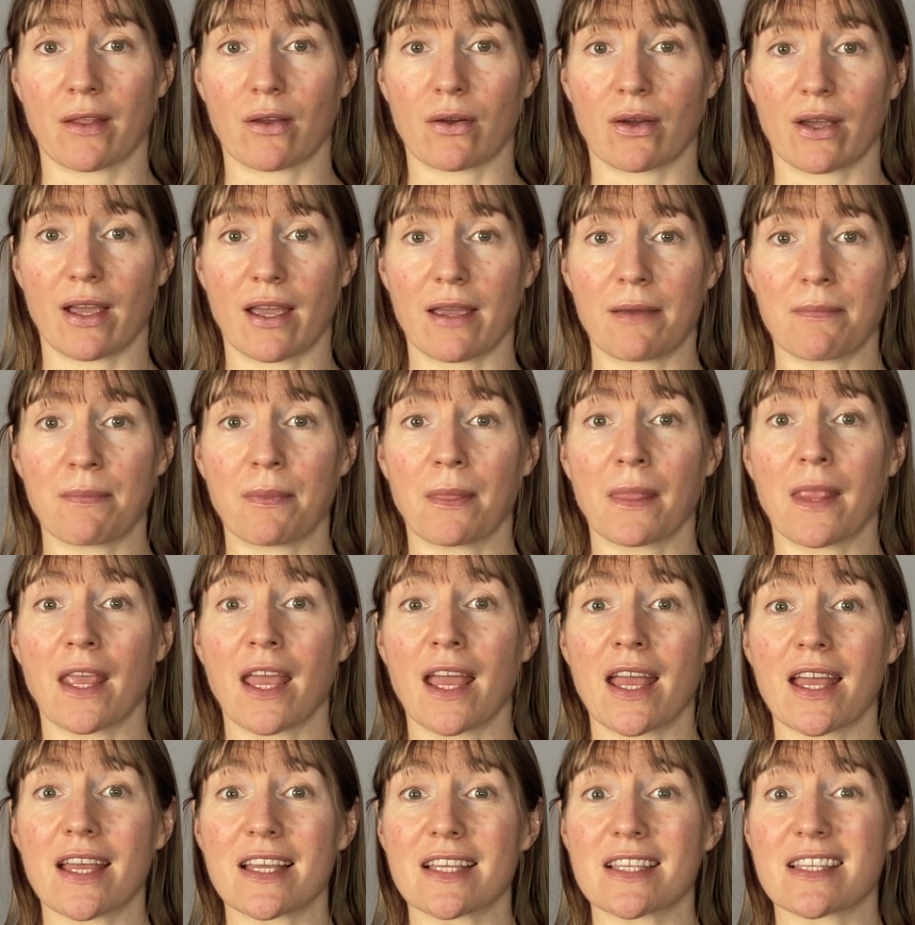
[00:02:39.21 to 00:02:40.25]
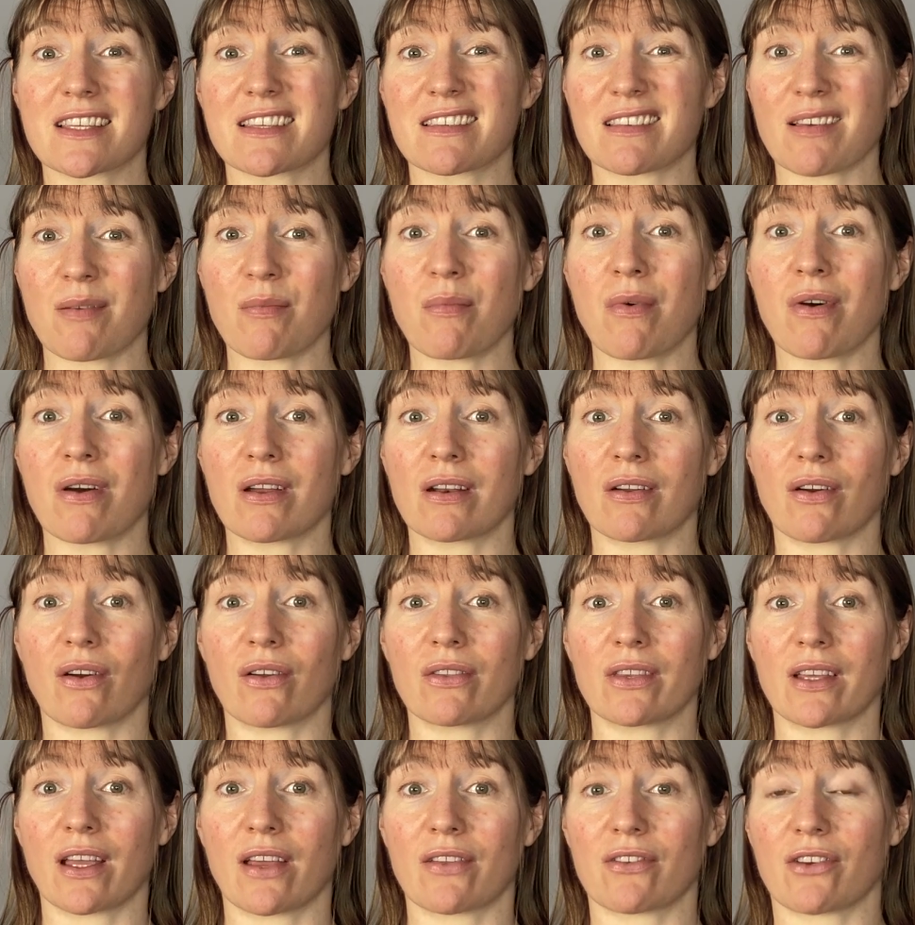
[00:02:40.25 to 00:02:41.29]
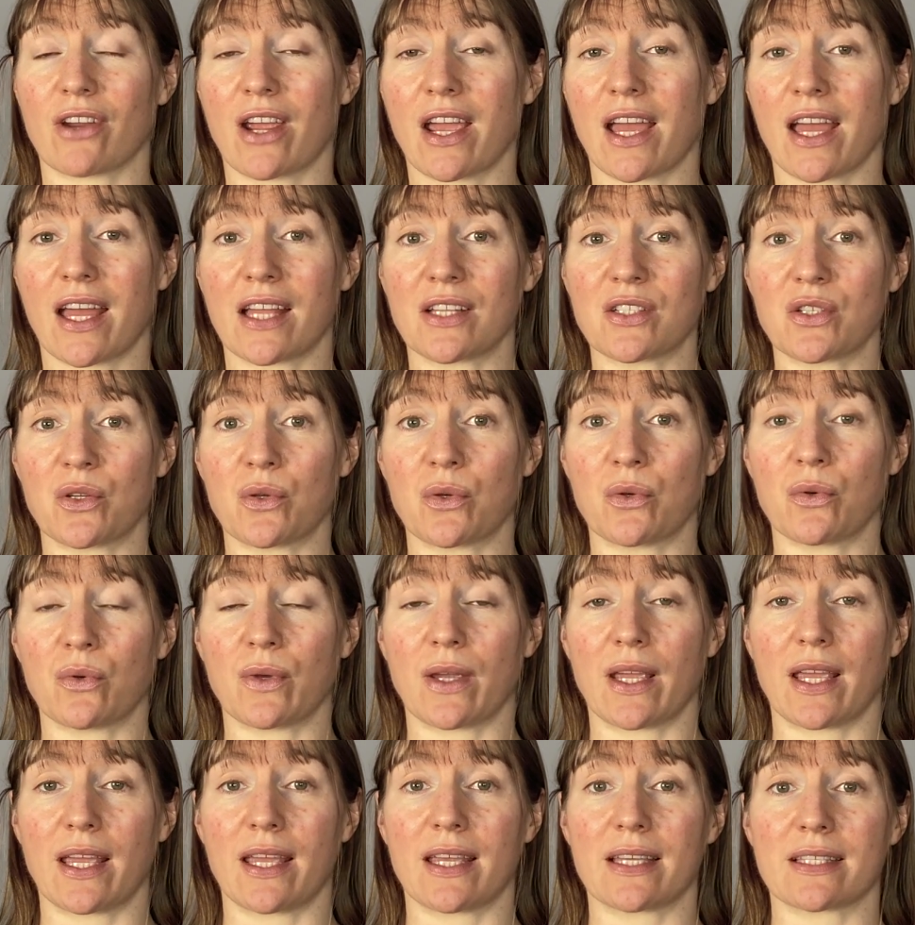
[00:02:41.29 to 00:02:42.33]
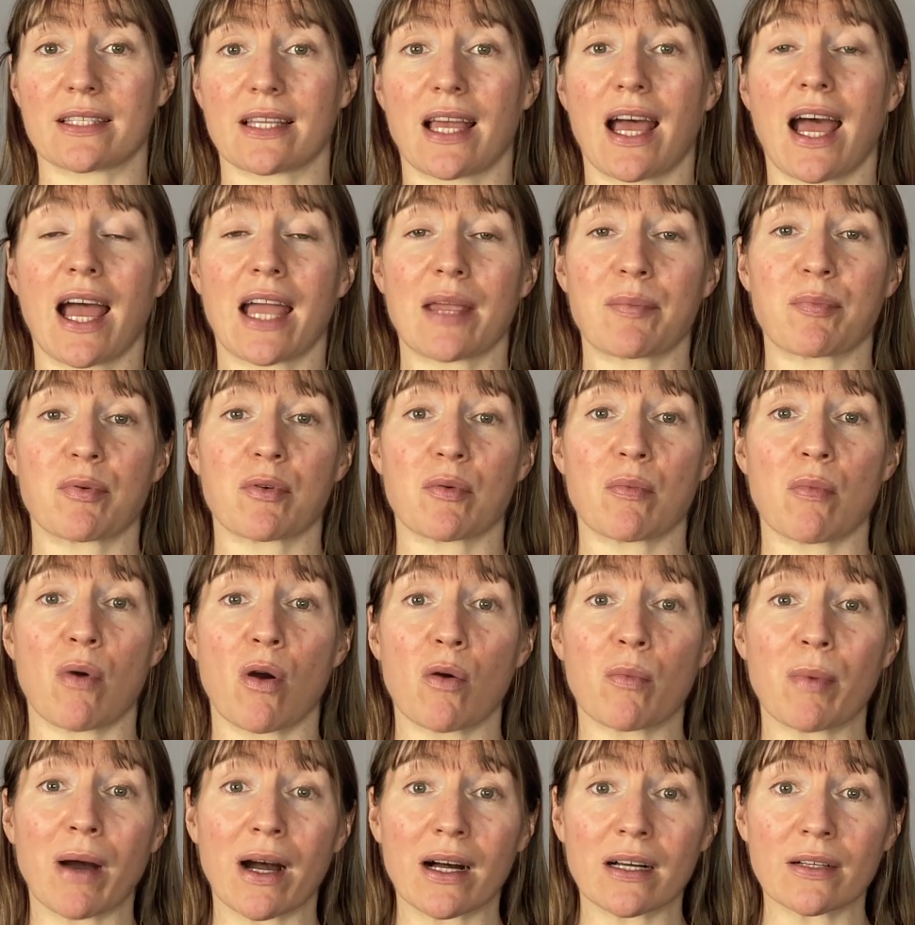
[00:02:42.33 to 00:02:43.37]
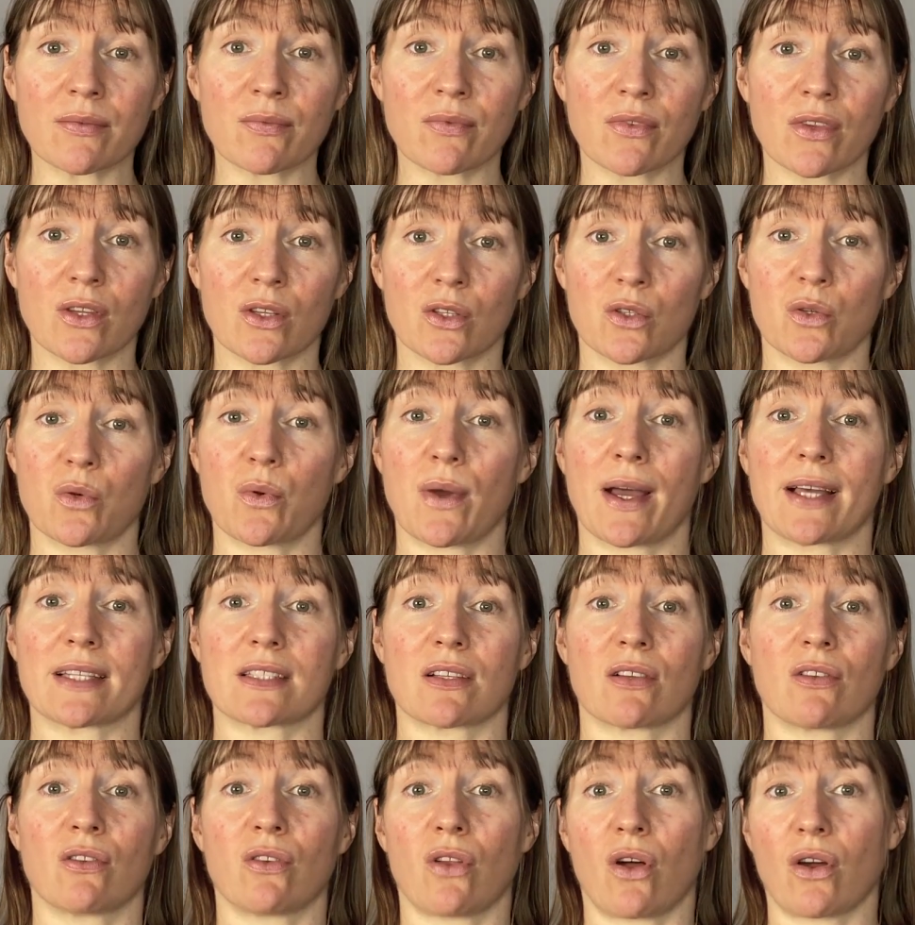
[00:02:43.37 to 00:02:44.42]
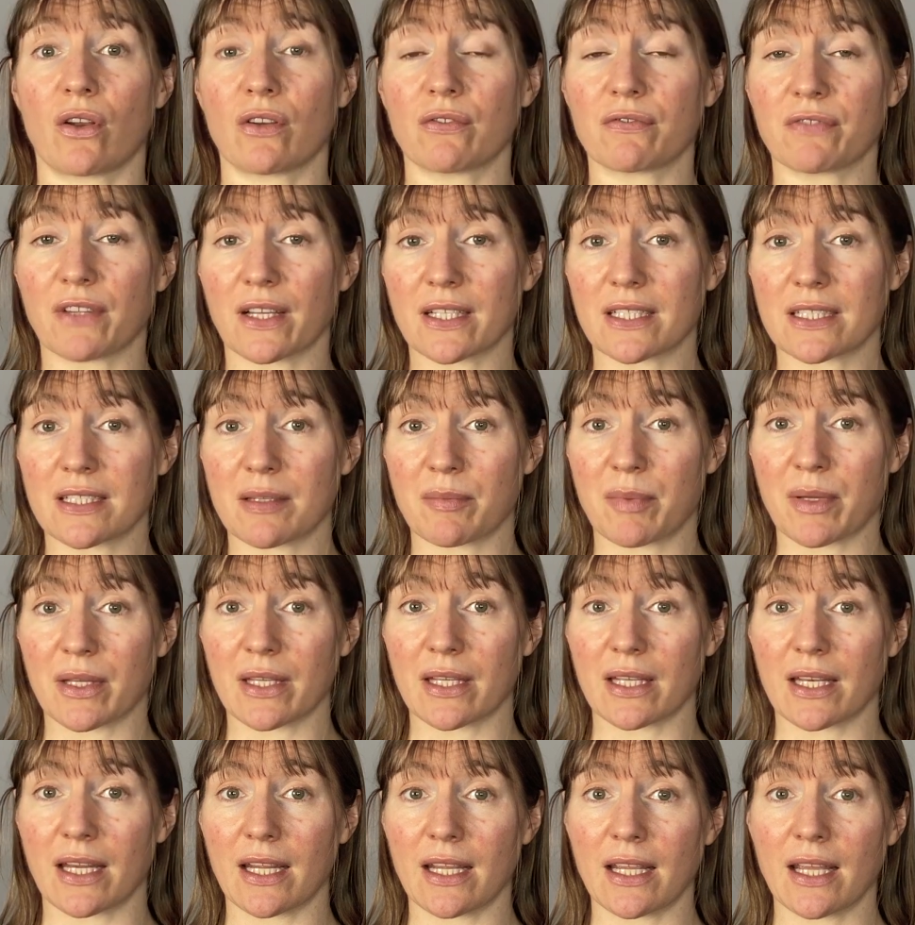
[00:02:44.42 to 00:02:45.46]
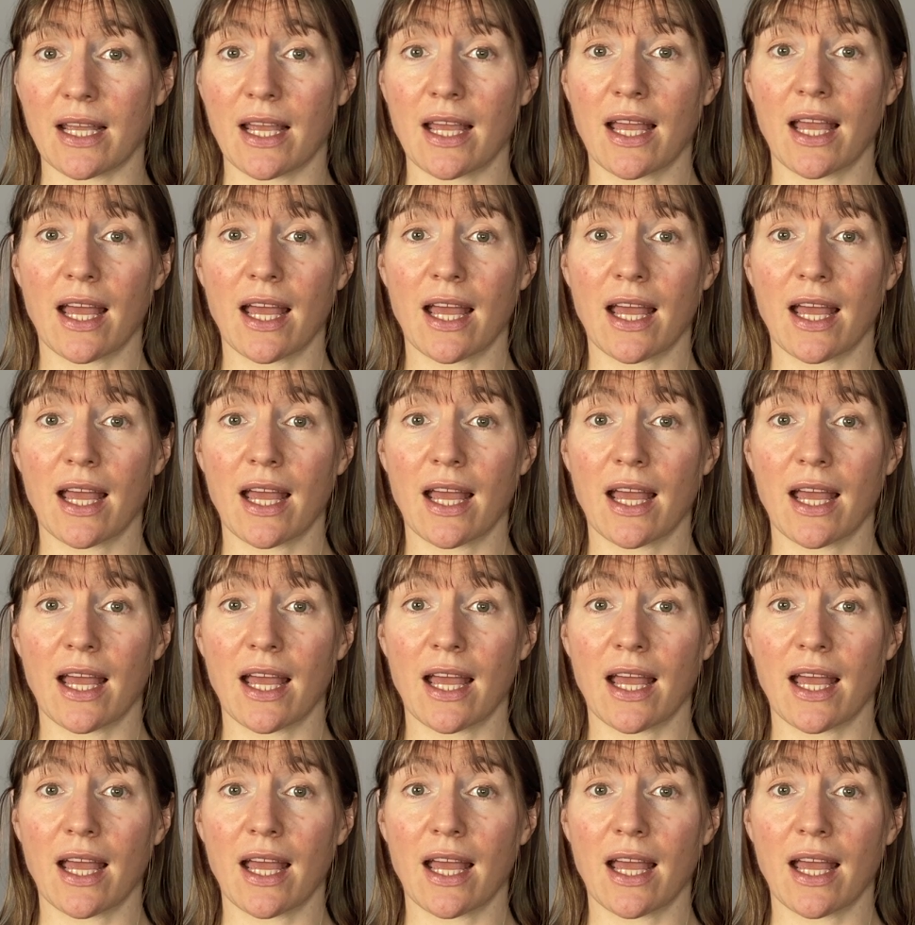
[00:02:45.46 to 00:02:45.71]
okay? Someone, on the other hand, who is hypermobile, who has a lot of flexibility,